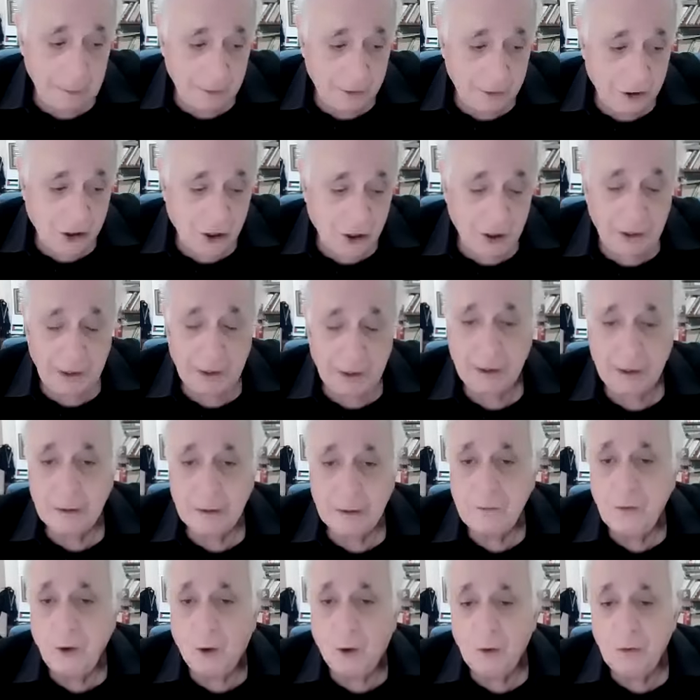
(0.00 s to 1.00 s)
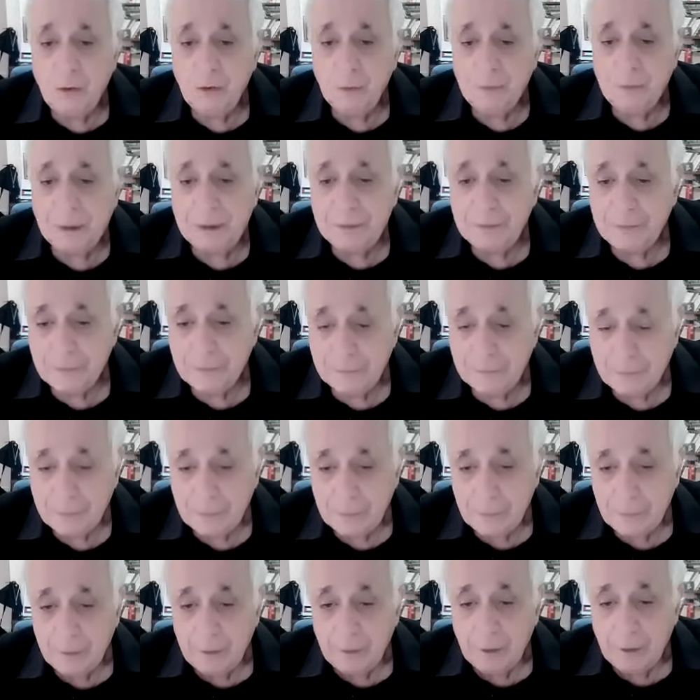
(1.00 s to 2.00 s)
chilling document
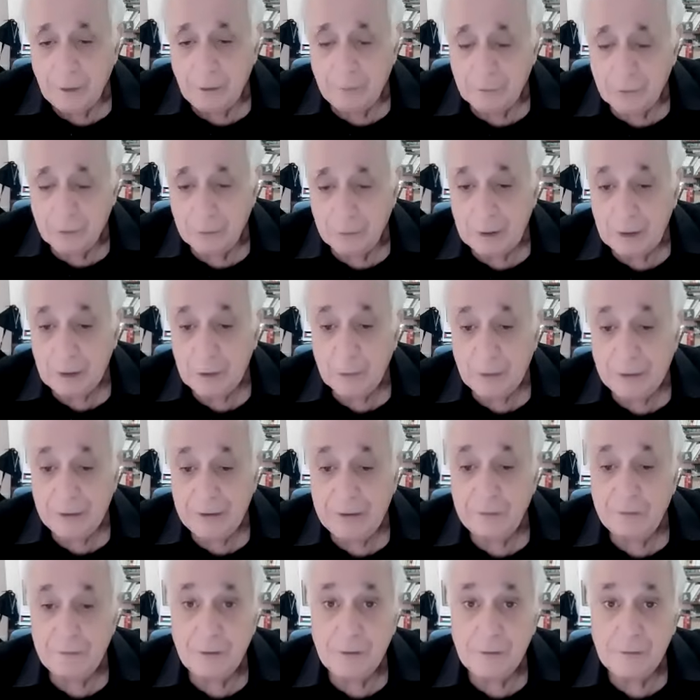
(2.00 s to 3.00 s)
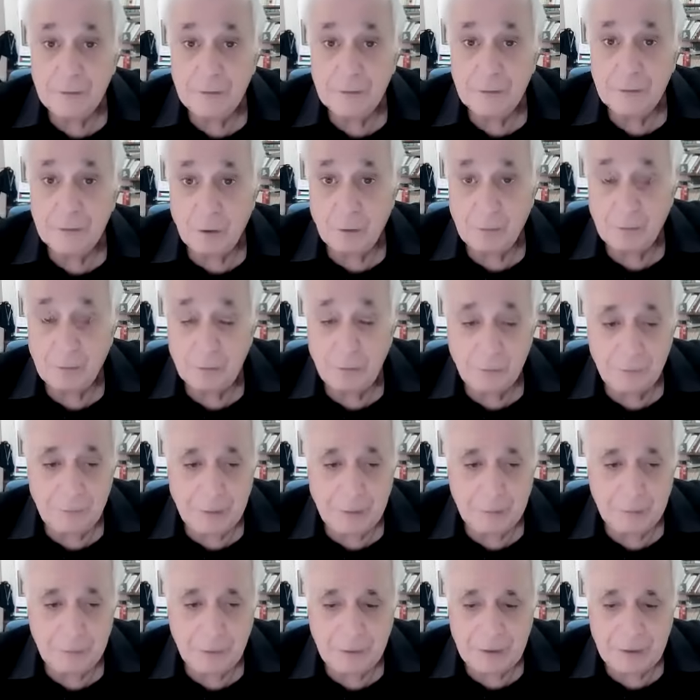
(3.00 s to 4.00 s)
from the 25th of
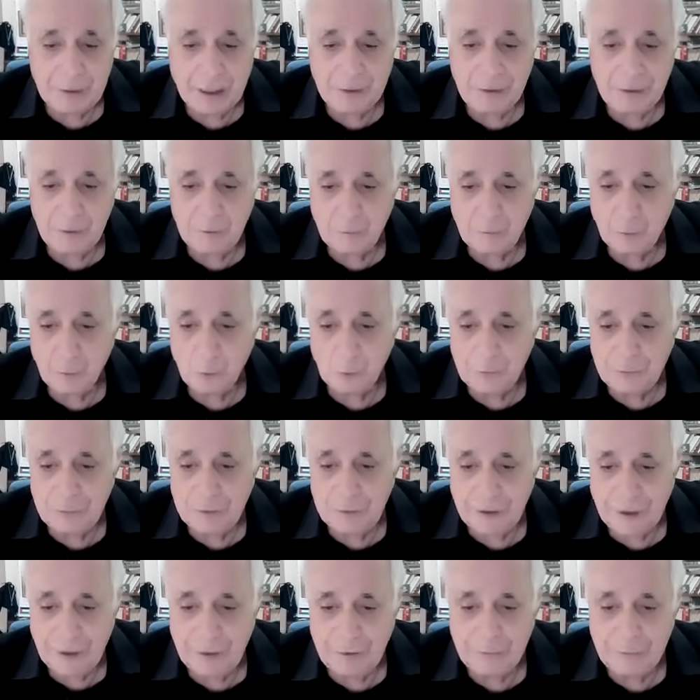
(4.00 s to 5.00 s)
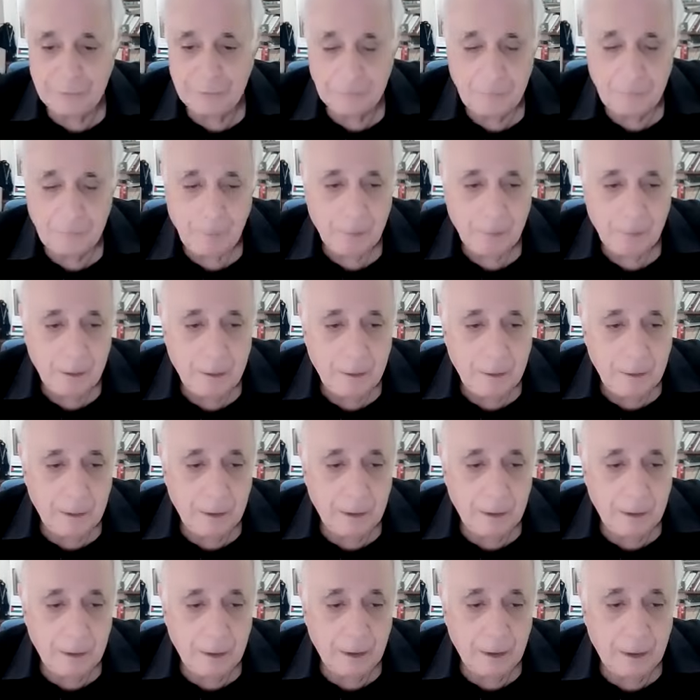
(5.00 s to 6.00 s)
November 1948
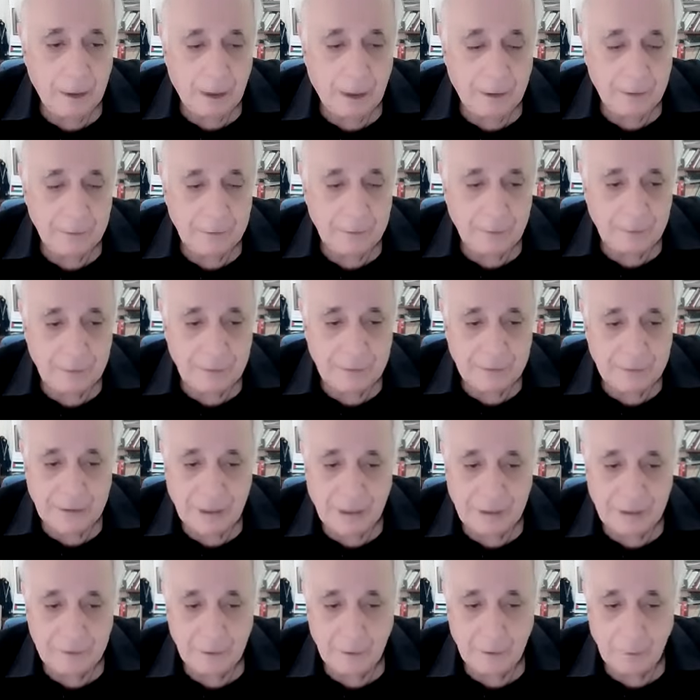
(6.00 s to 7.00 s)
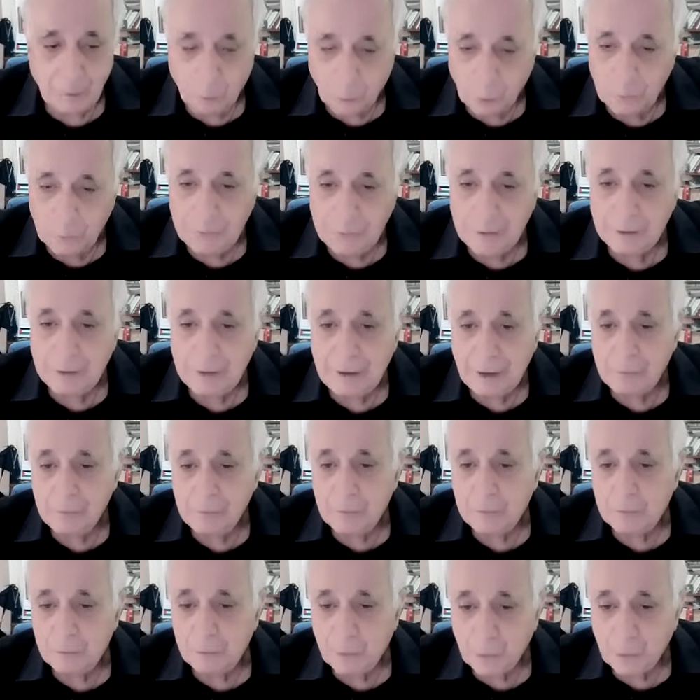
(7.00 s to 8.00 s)
under the title Order
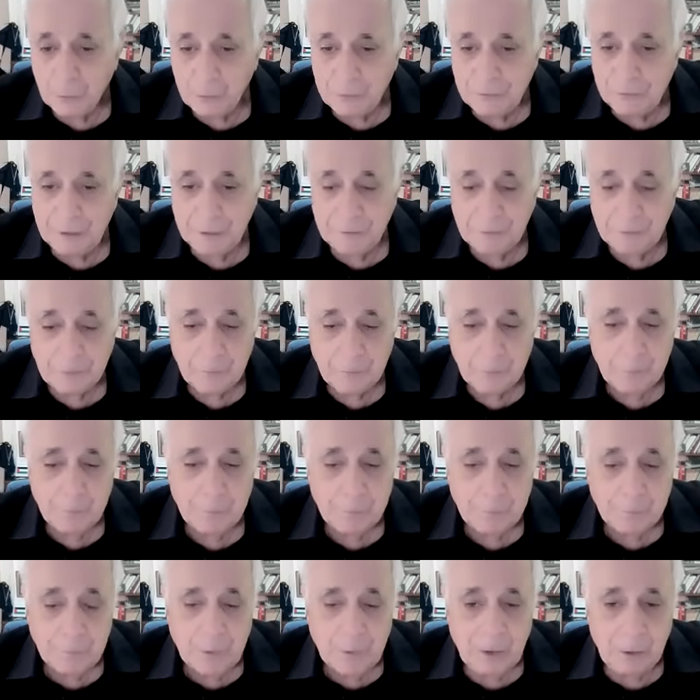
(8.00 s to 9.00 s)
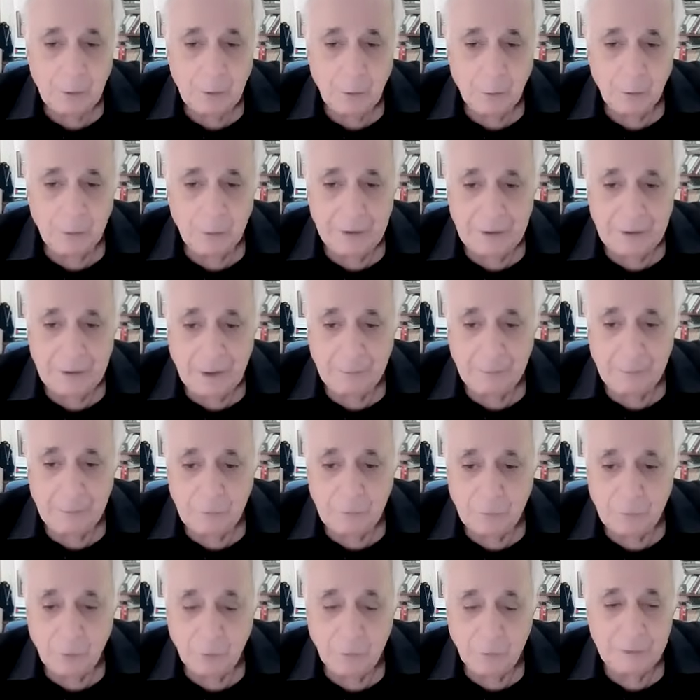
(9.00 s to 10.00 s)
Number 40. And Order Number
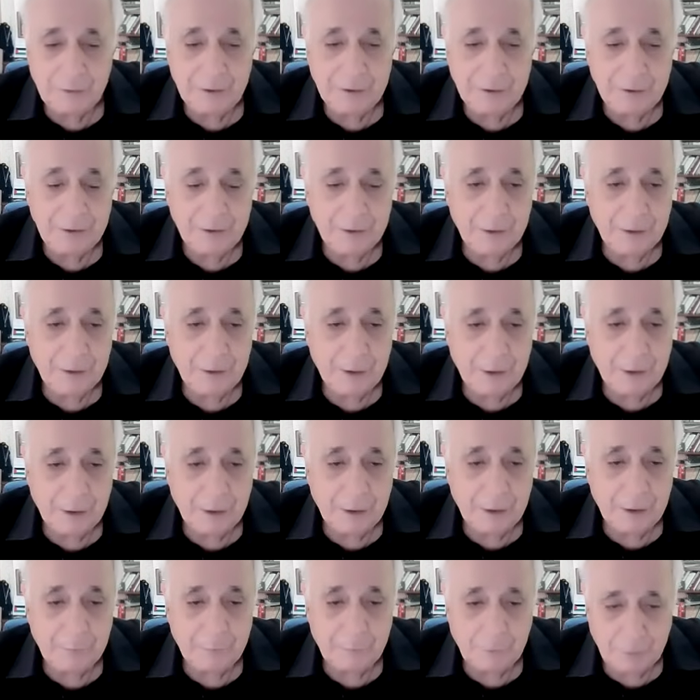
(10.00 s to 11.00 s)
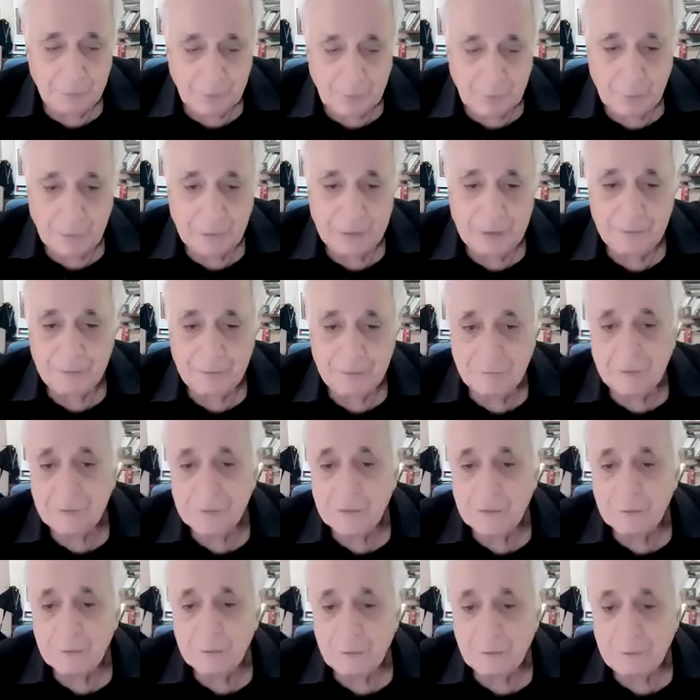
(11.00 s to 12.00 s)
40 from the
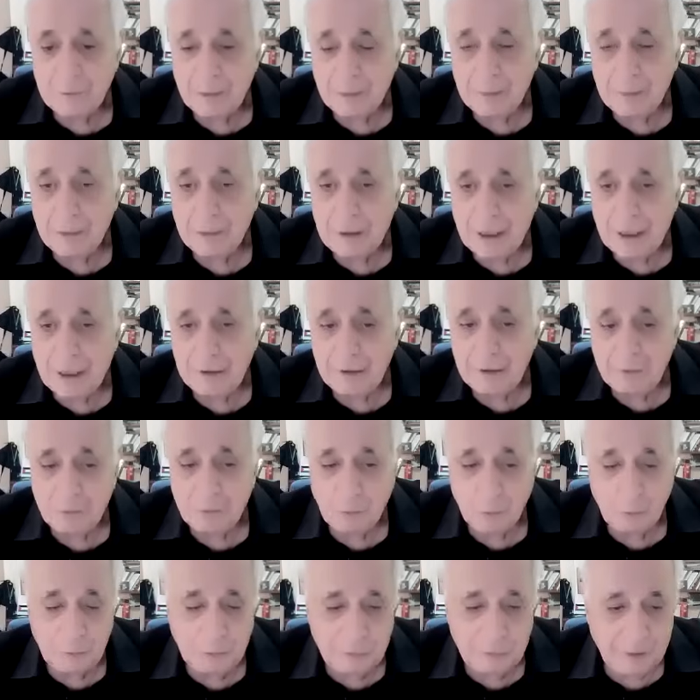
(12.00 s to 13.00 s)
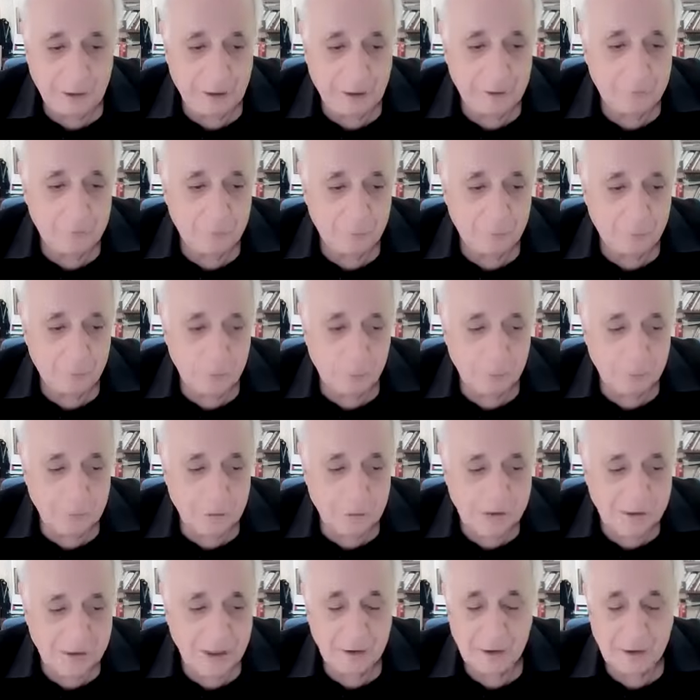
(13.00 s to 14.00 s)
25th of November 1948 from
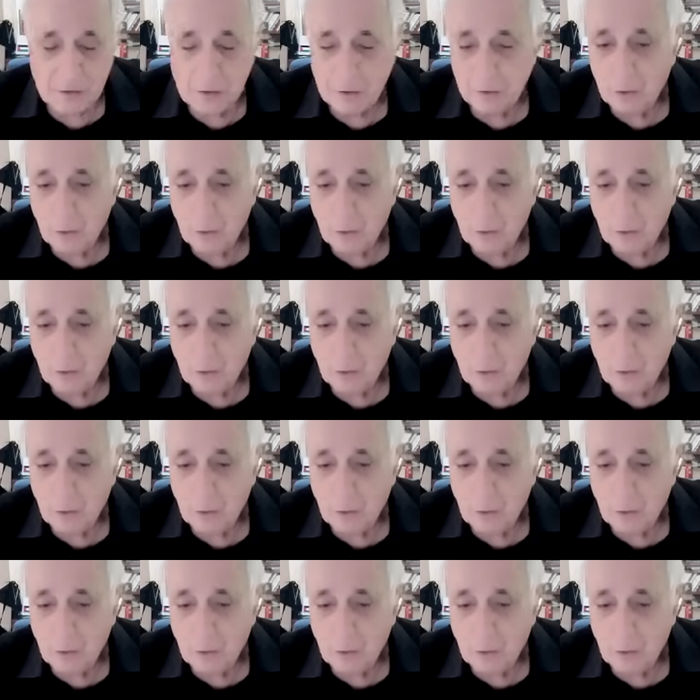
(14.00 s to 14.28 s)
the Central